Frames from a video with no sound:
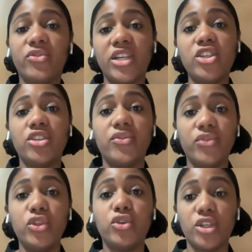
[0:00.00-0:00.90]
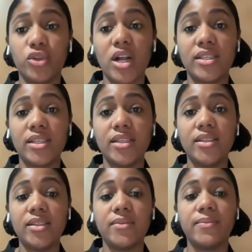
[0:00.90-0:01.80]
the prevention of future
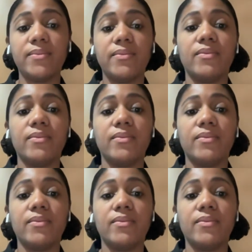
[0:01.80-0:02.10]
atrocities.